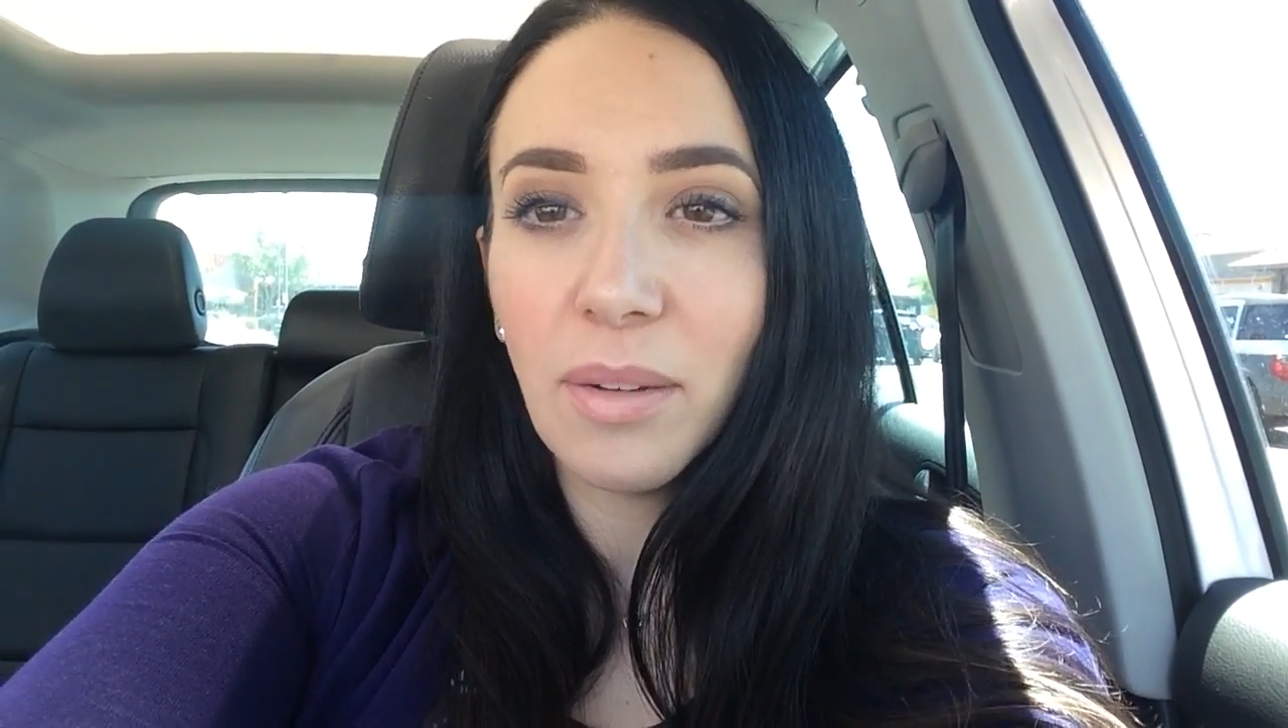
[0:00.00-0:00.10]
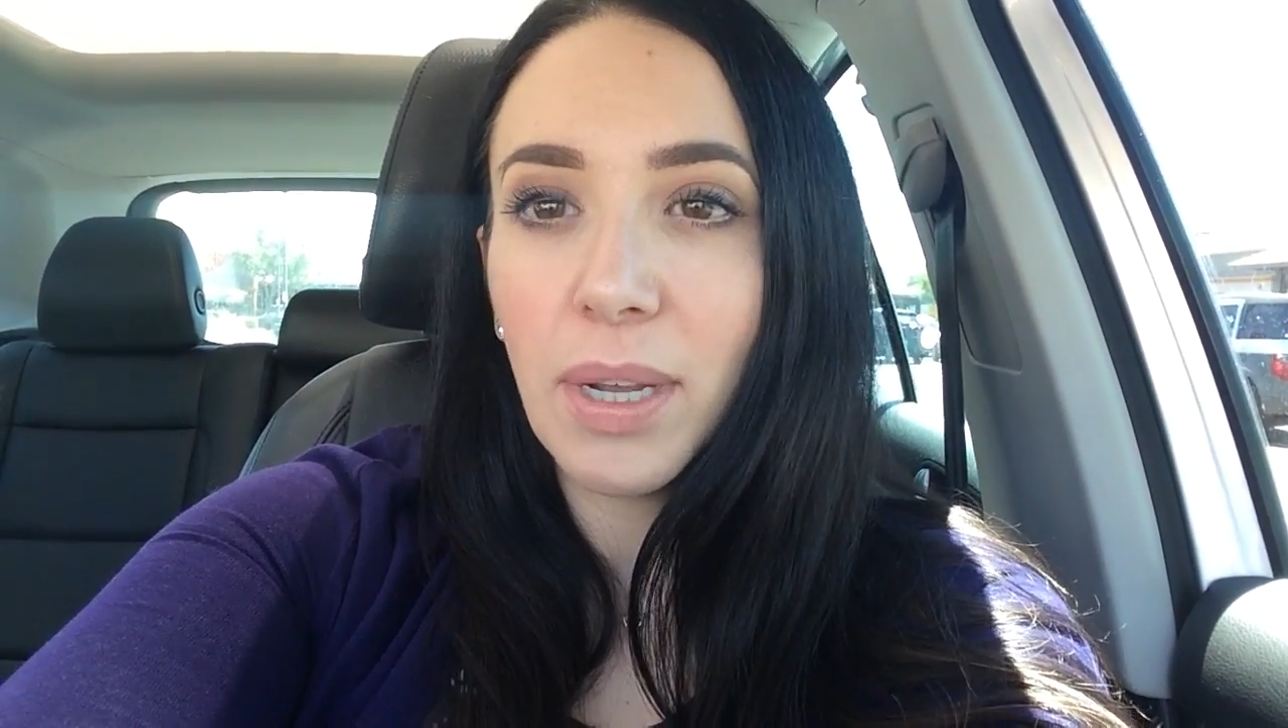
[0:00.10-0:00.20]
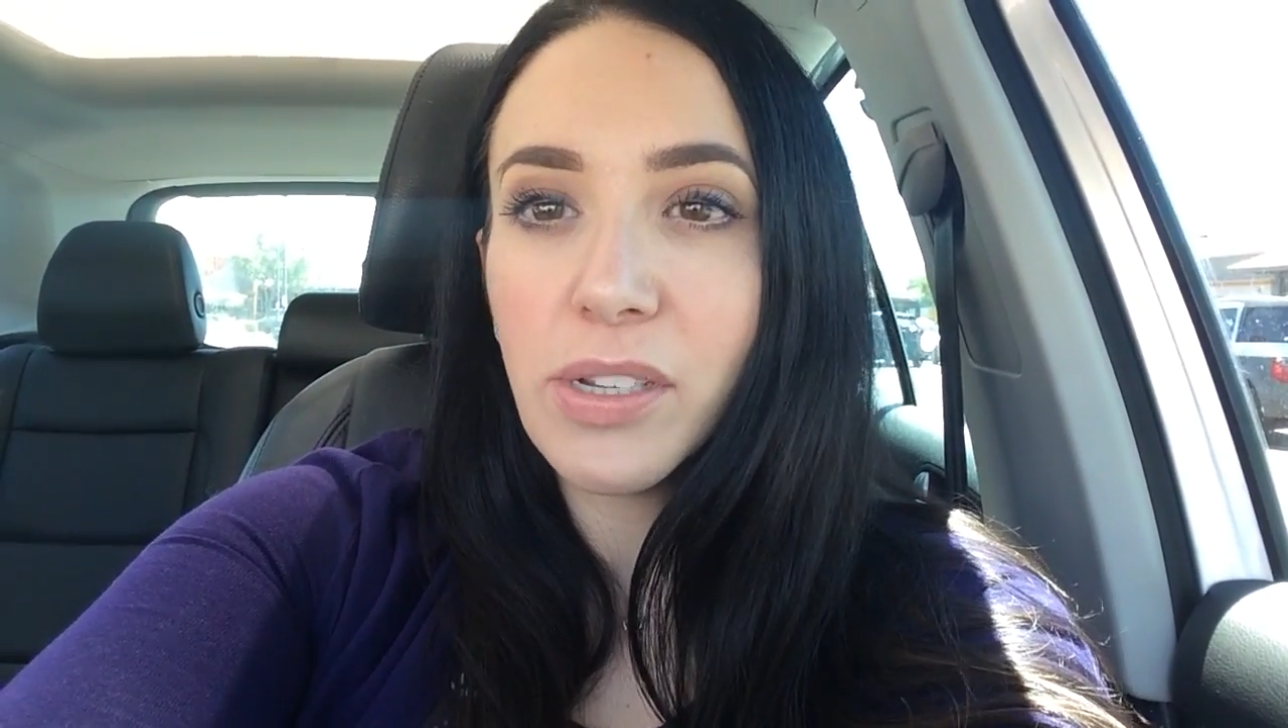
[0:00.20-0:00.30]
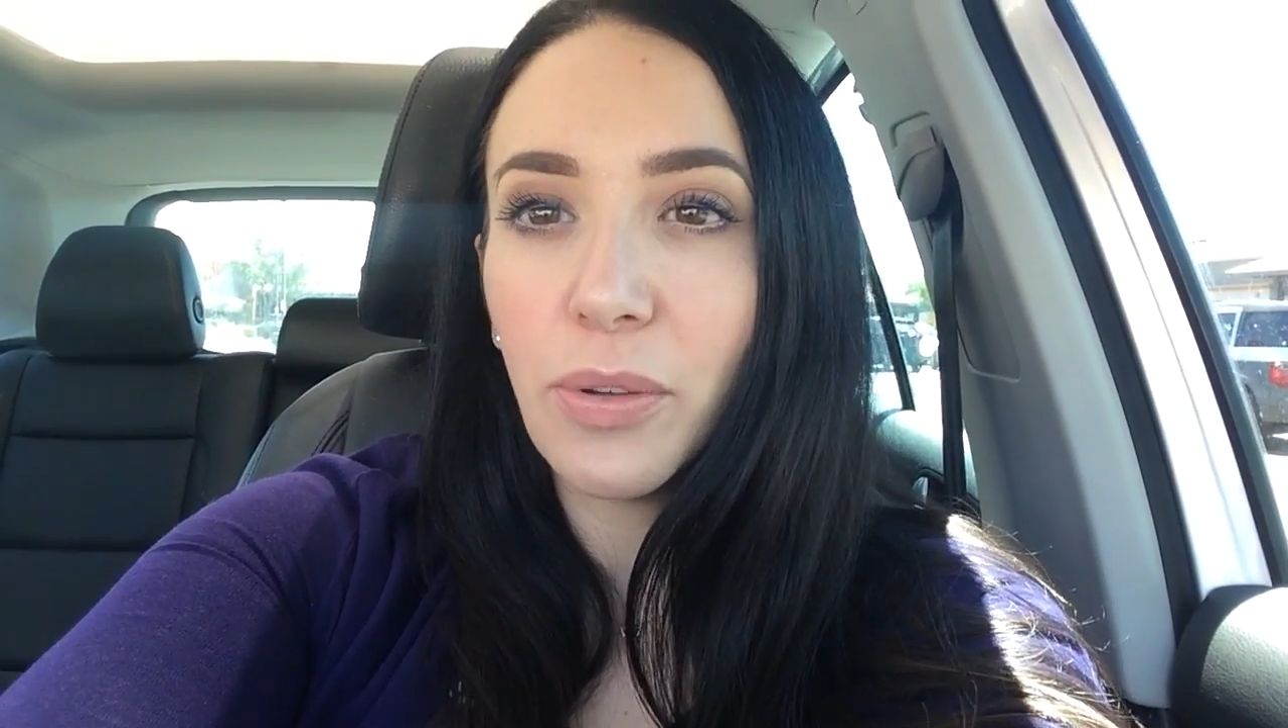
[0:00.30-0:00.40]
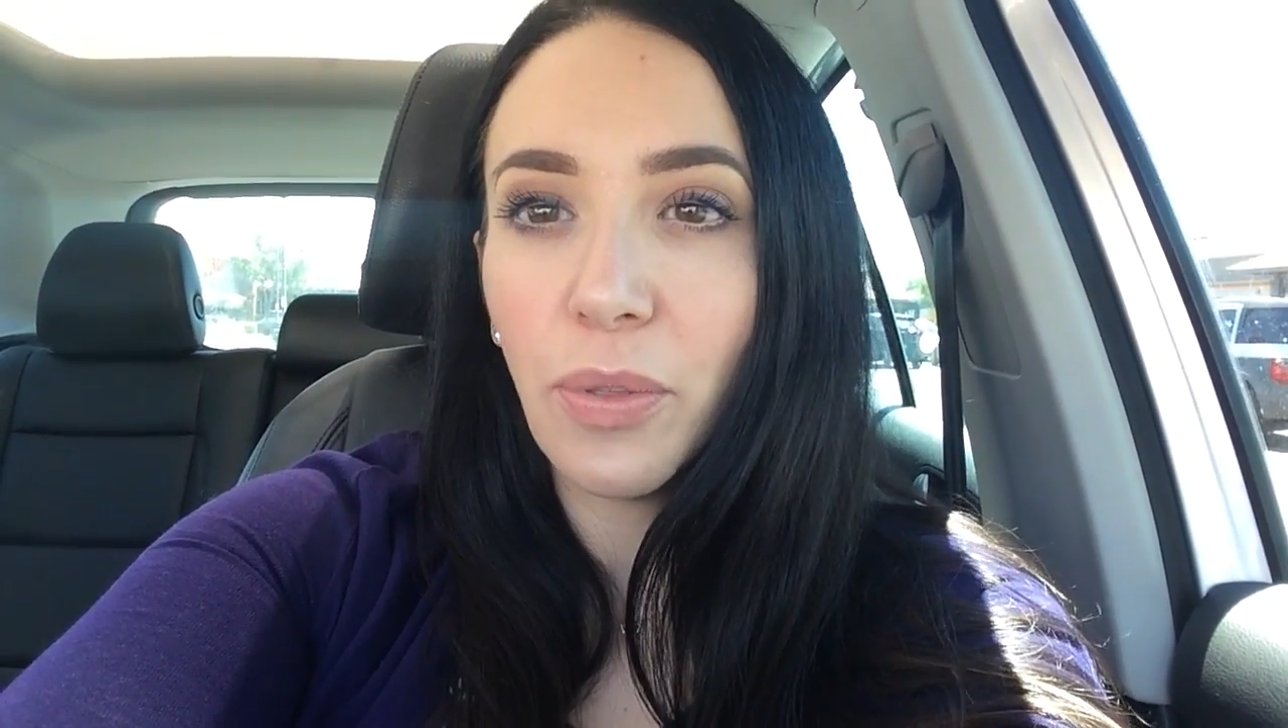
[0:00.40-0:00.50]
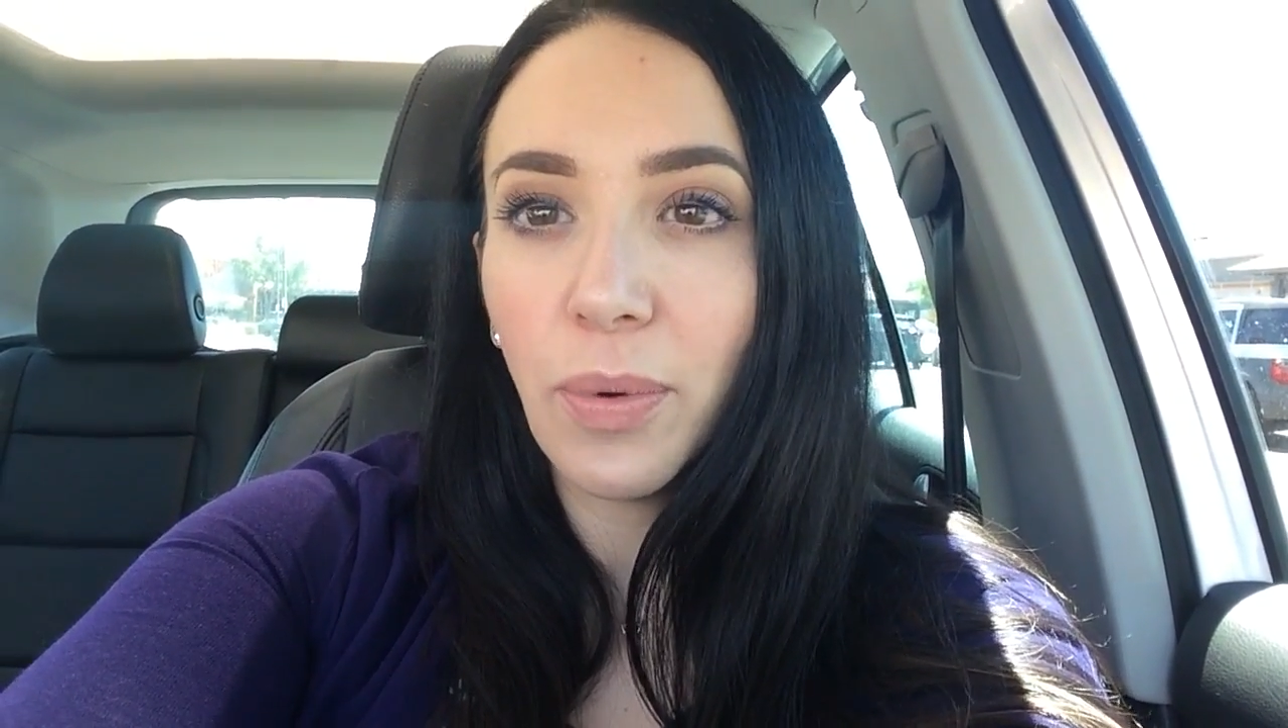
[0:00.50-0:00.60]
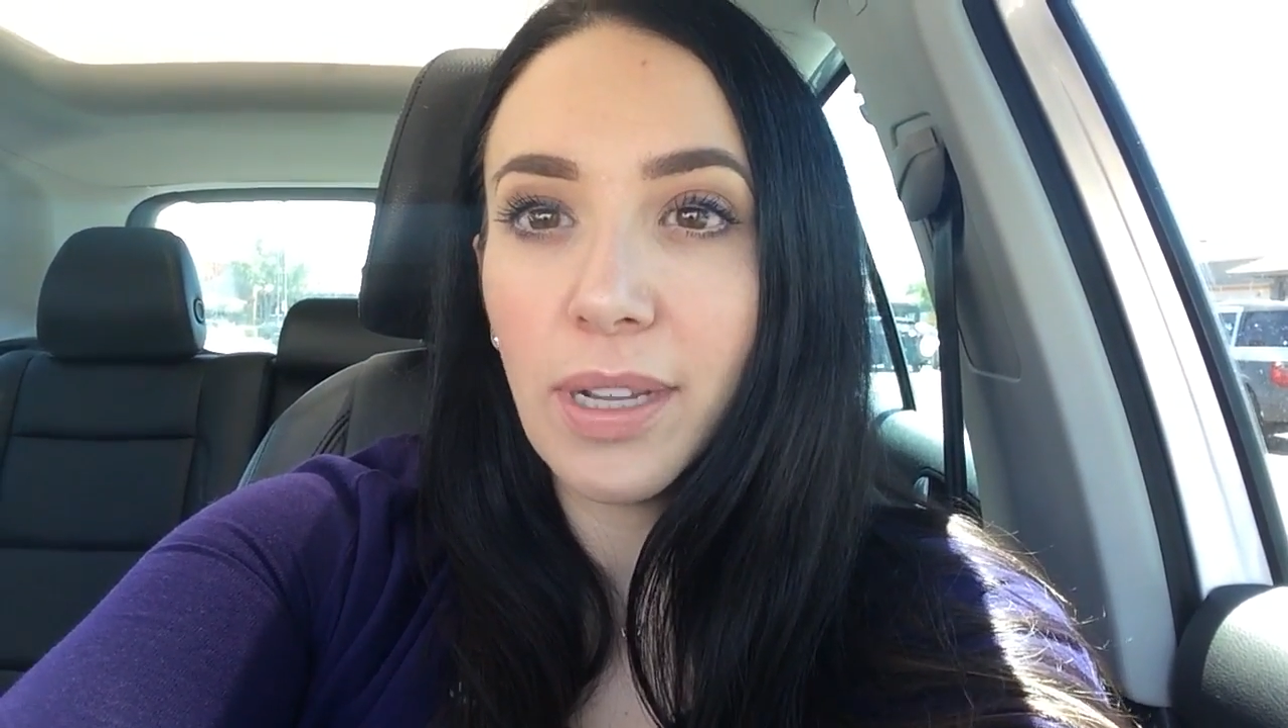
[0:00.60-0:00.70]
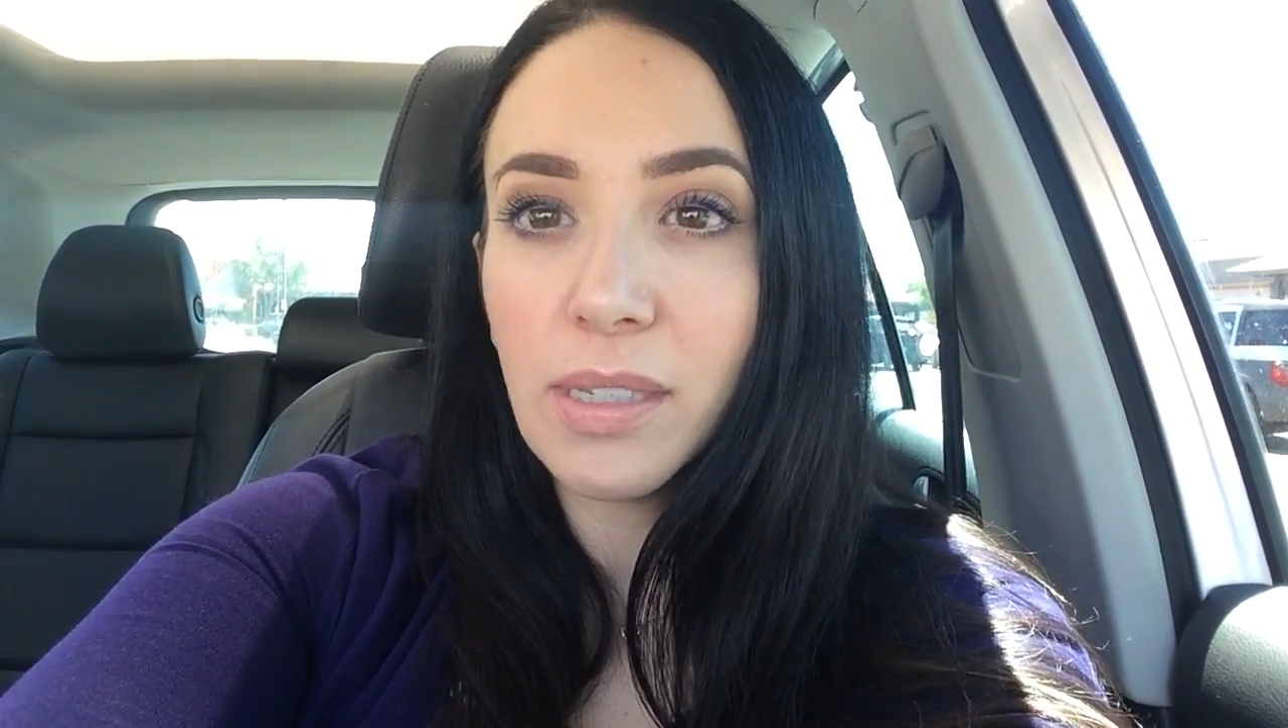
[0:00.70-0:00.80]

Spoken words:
in my tooth when